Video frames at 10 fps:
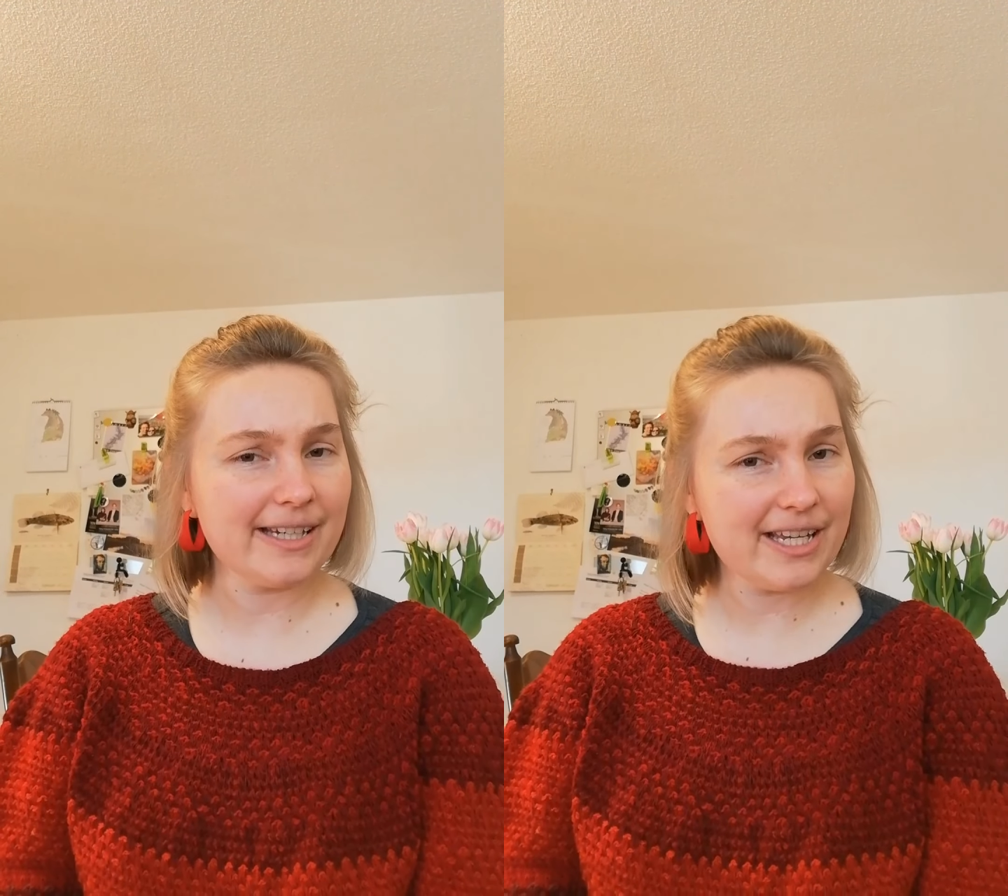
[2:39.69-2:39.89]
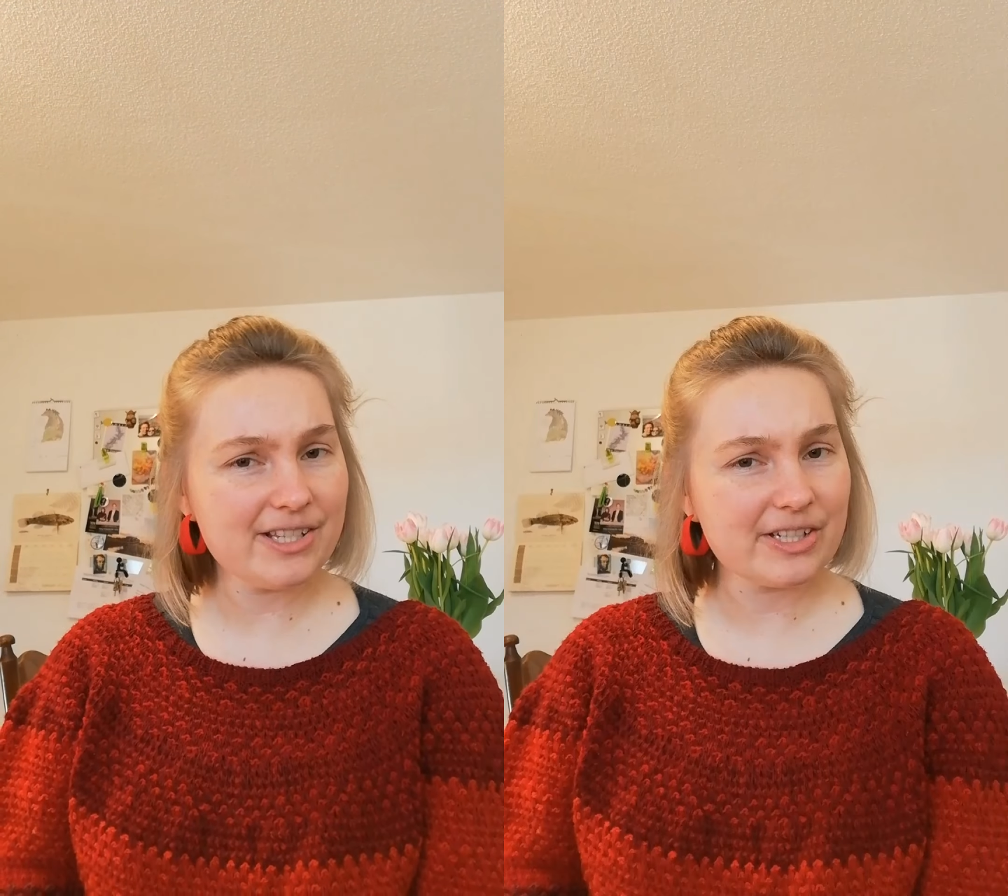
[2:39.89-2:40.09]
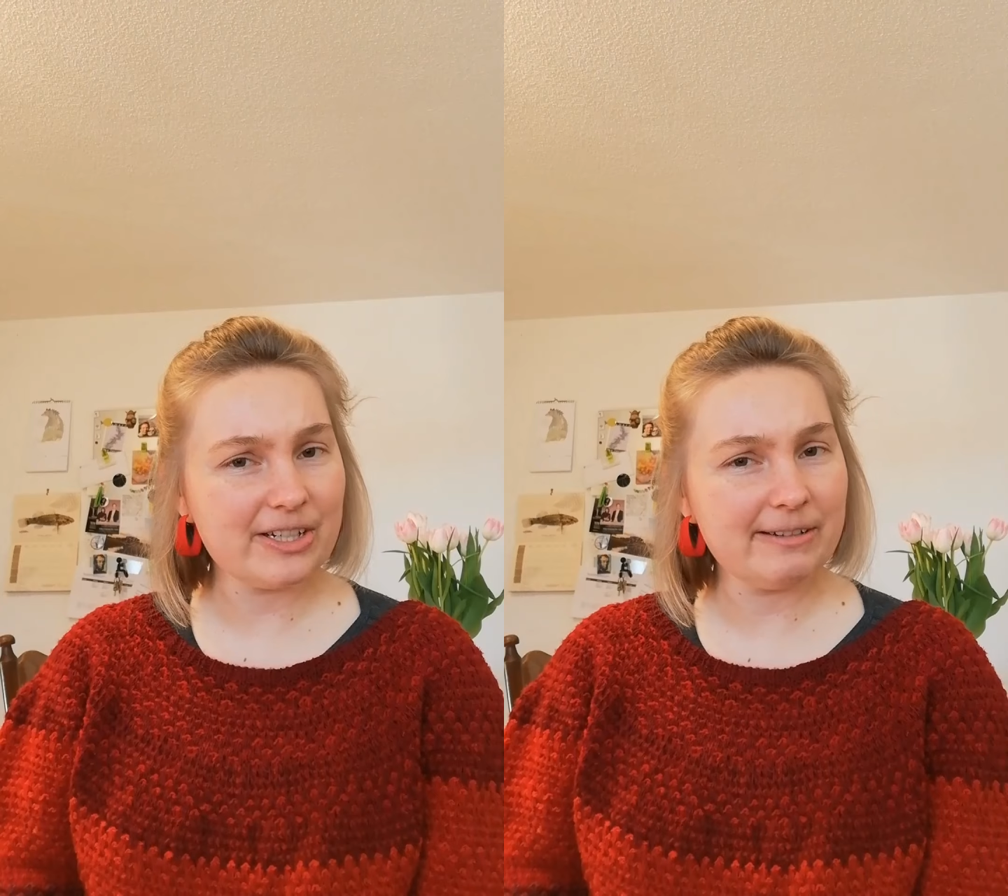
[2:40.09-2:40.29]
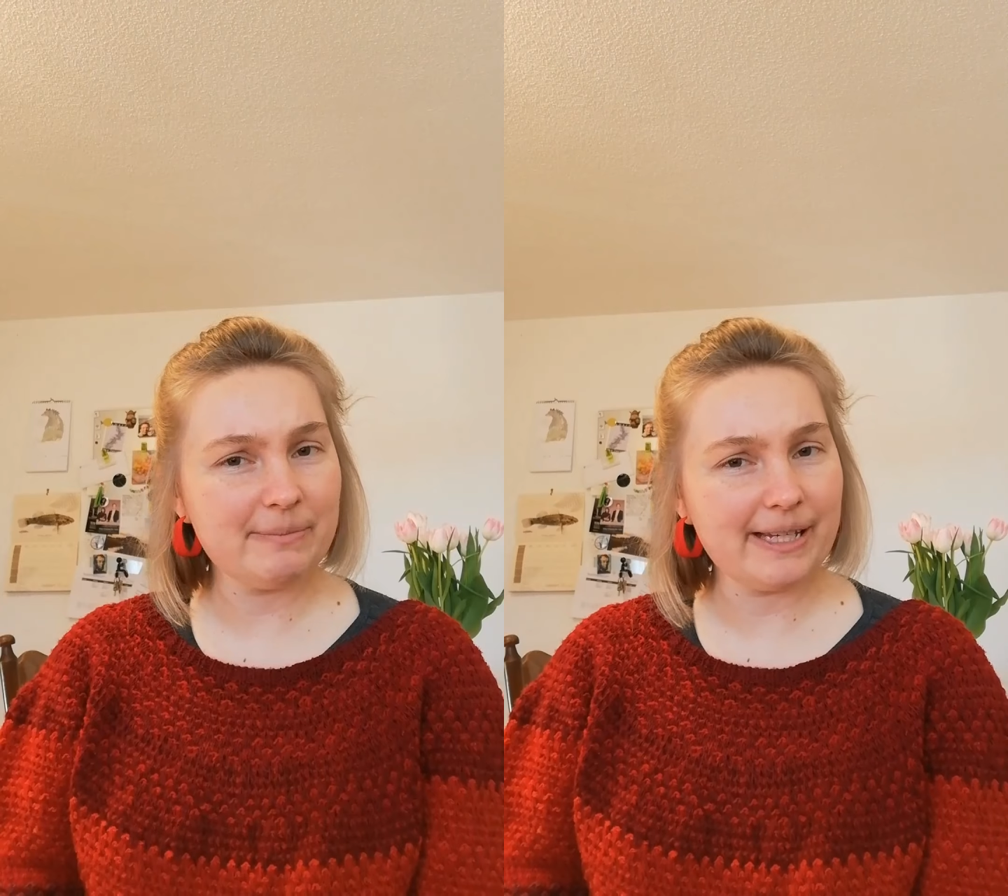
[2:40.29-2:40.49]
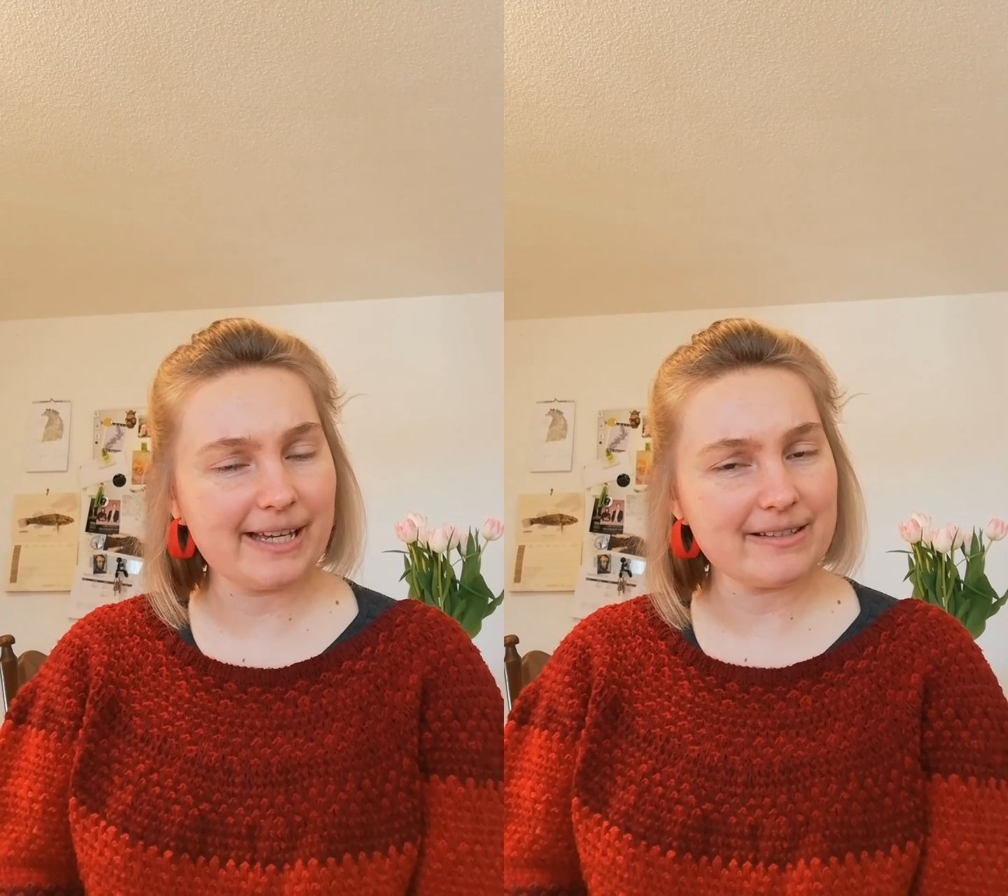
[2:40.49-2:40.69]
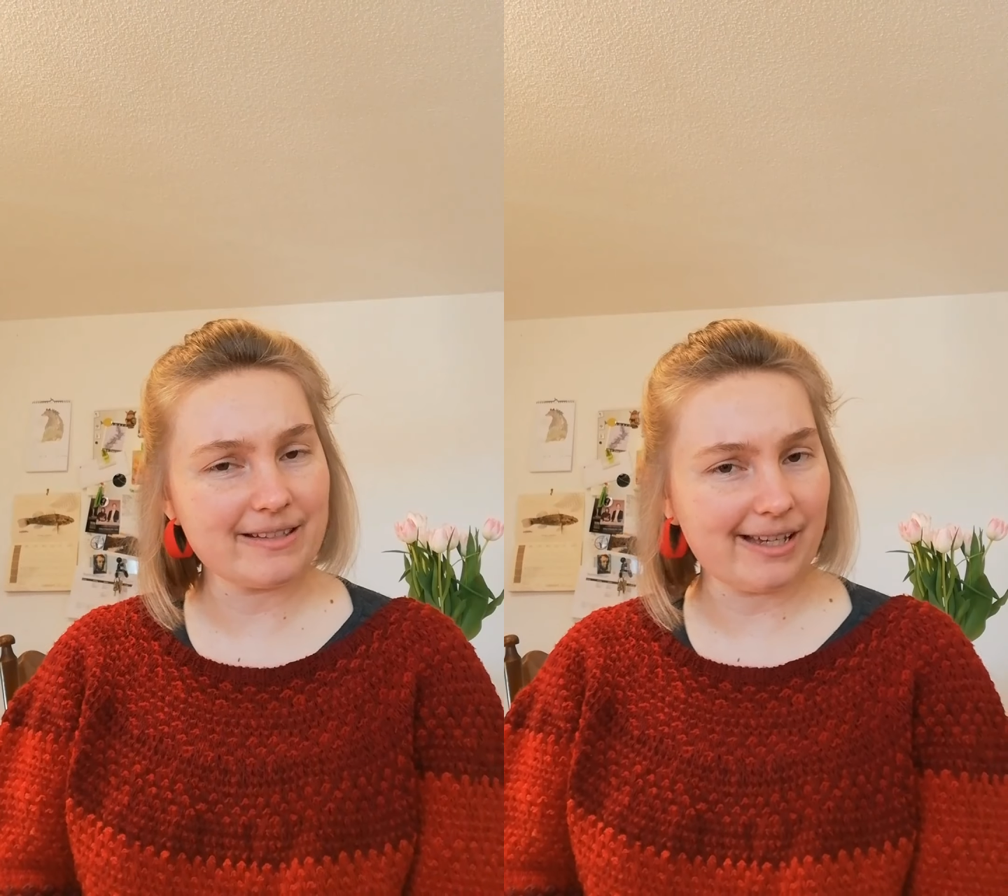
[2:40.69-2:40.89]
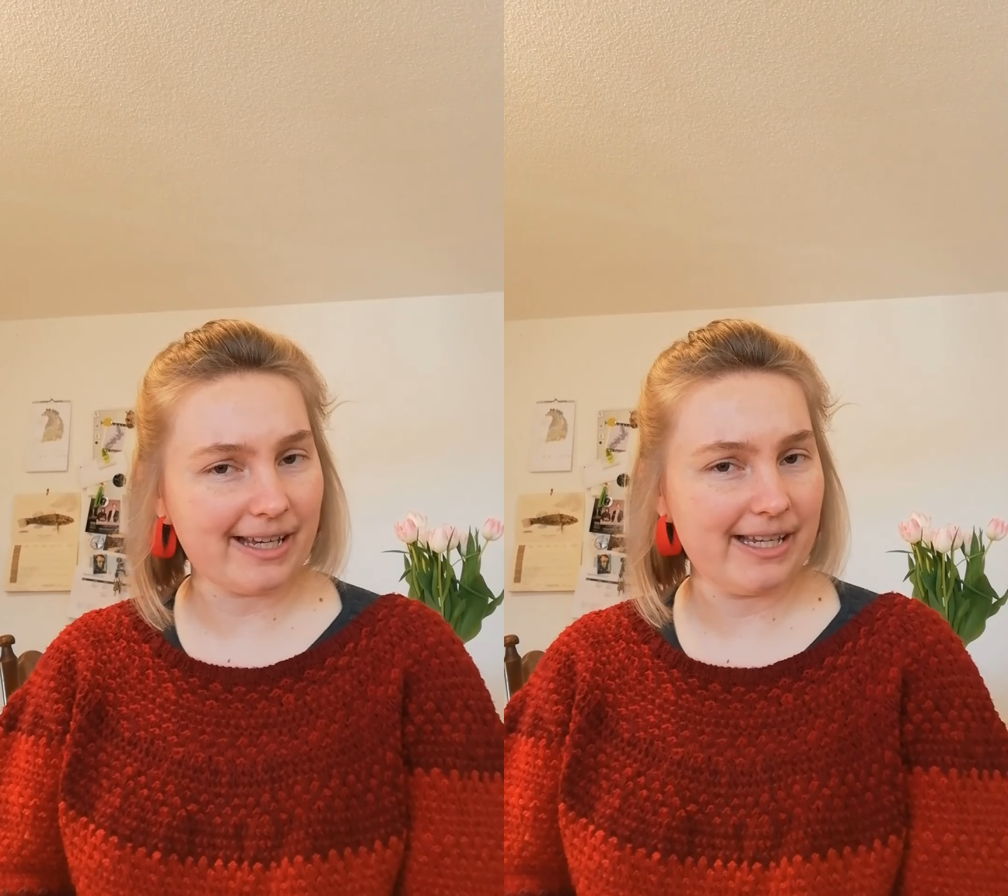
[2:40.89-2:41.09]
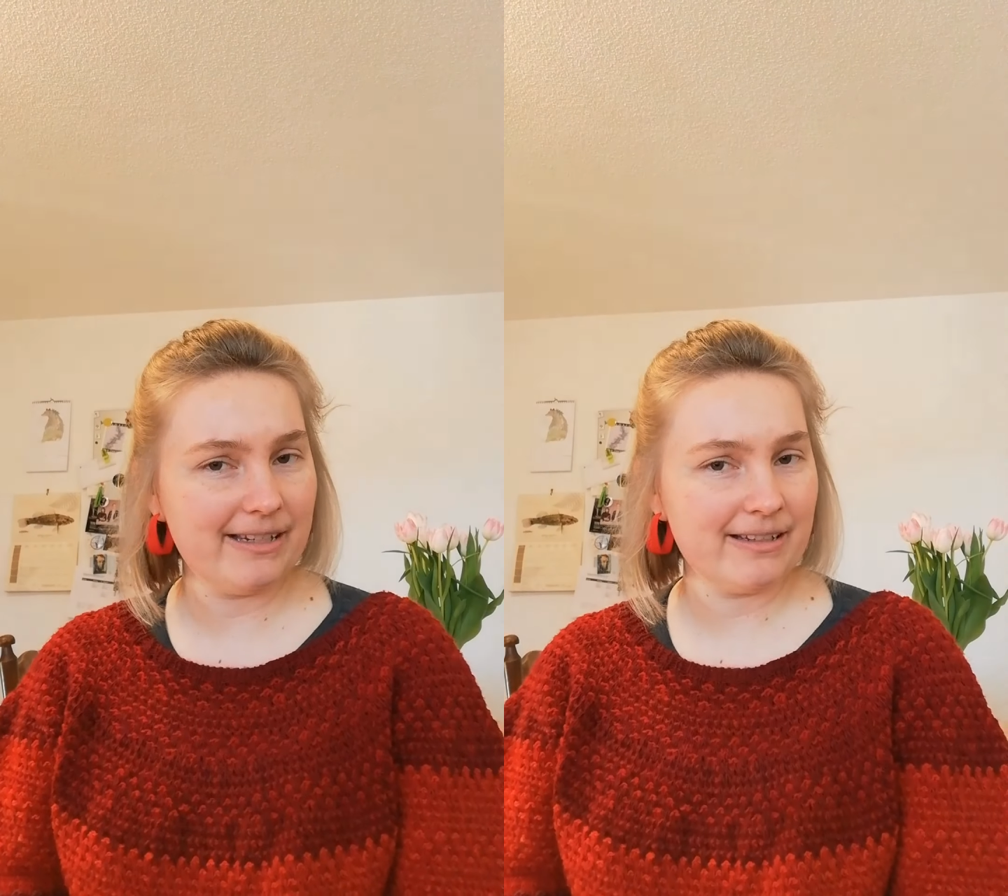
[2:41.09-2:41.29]
nature and being
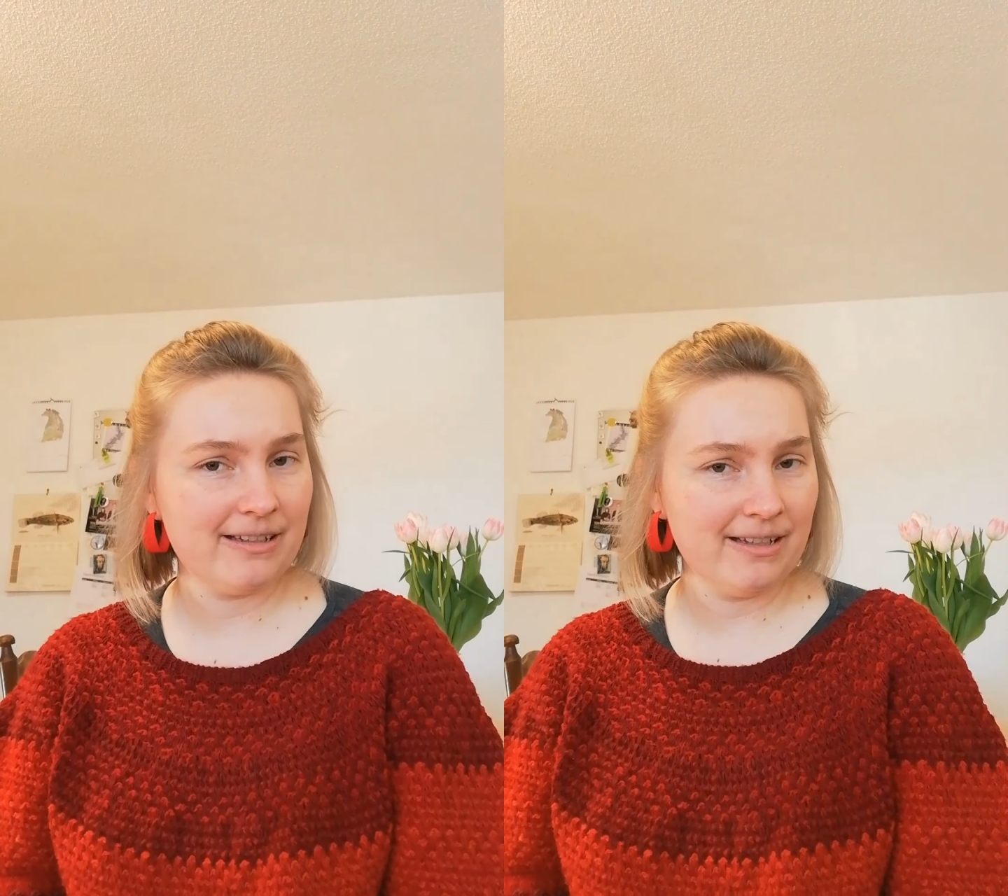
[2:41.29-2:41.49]
outside,